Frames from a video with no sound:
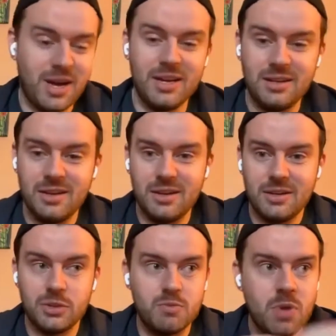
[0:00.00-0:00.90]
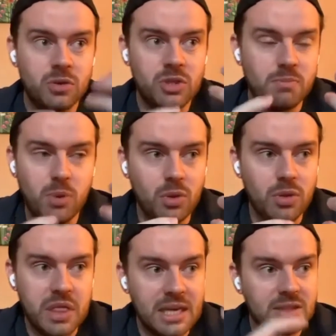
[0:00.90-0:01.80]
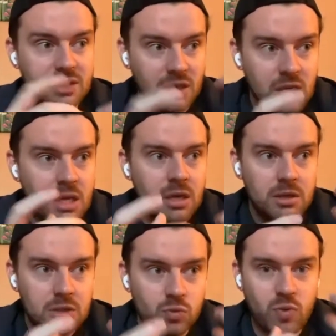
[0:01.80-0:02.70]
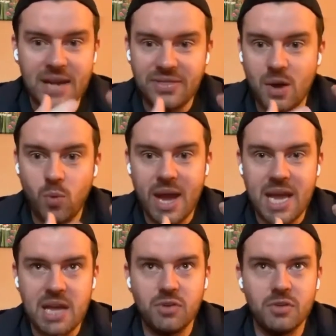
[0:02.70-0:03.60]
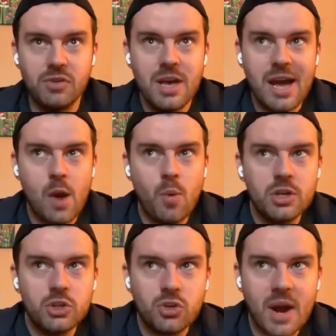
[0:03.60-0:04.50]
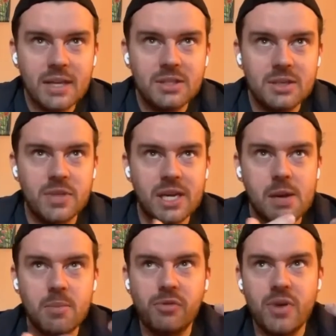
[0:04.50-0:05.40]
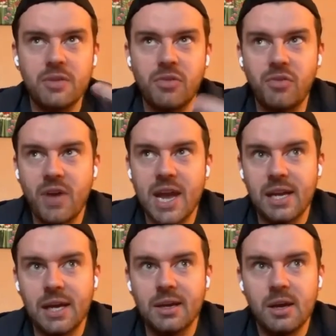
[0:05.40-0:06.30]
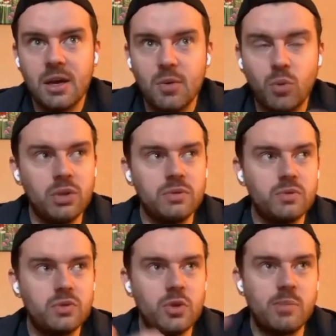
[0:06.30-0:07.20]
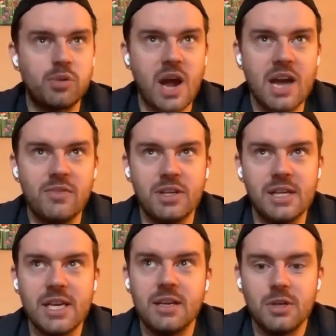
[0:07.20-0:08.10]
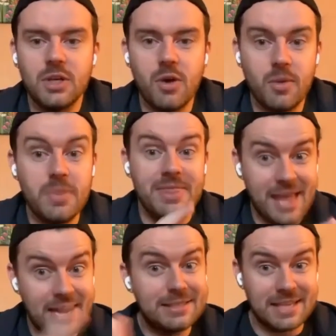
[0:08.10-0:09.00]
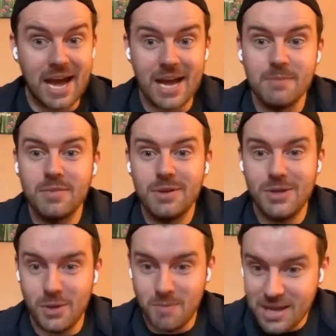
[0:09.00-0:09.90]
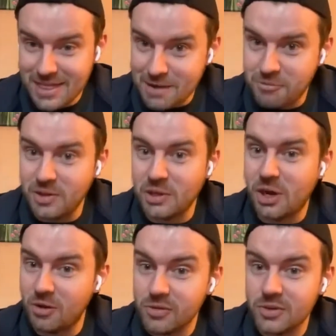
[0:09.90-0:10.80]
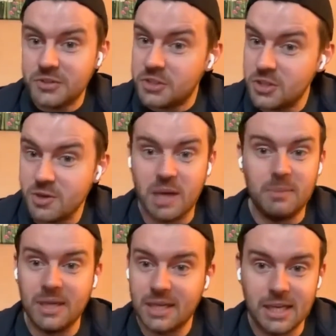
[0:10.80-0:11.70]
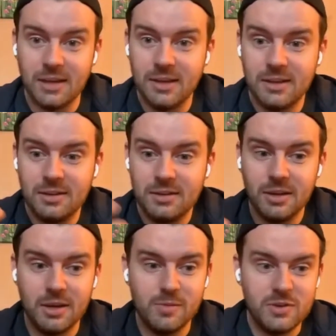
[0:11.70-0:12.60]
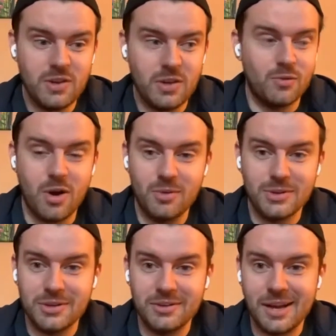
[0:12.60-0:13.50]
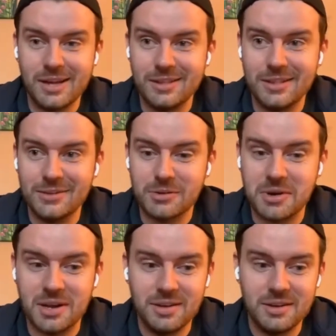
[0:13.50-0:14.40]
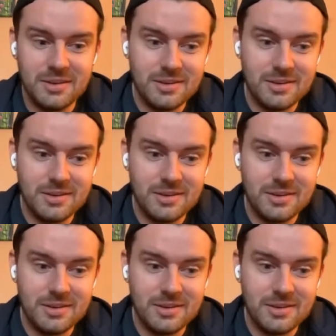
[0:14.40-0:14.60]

fine, because the most important thing is to ride that wave of, I want to try something and I'm afraid of failing. We'll do it privately. You know, next time you might then feel the confidence to do it publicly. You know, there's nothing wrong with doing that. I think that's great.